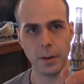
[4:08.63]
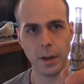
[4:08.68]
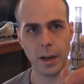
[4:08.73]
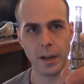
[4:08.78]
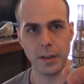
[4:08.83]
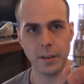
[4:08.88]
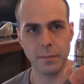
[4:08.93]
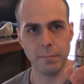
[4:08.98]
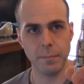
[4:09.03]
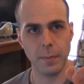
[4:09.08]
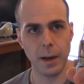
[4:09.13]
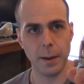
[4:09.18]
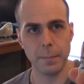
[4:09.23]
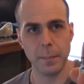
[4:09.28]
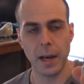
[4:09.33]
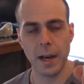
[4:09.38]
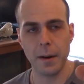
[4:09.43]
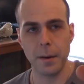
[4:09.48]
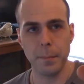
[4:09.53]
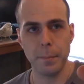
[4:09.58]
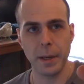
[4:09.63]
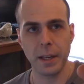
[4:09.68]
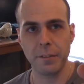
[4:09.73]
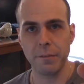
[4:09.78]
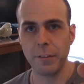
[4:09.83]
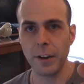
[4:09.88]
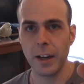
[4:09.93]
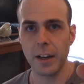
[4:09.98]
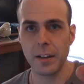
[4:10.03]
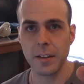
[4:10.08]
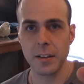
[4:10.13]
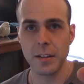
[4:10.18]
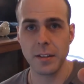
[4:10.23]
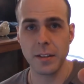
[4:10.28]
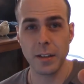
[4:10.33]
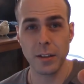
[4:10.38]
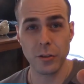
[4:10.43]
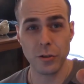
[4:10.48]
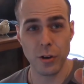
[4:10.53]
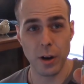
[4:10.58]
I, am not a big fan of the
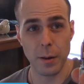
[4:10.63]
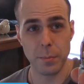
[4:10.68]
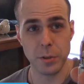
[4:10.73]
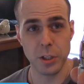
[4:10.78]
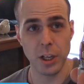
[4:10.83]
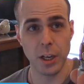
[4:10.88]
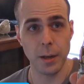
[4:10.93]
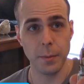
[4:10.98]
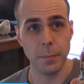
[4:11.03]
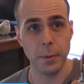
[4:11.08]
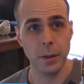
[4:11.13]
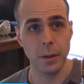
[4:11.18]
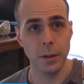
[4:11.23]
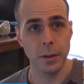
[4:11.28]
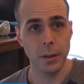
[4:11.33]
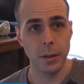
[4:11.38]
teardrop shape.